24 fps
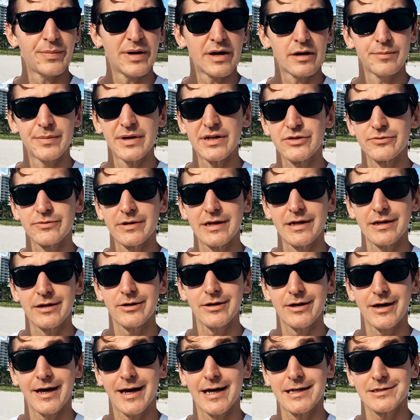better beach reading
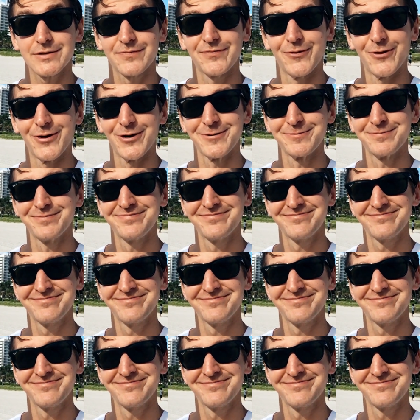could I ask for?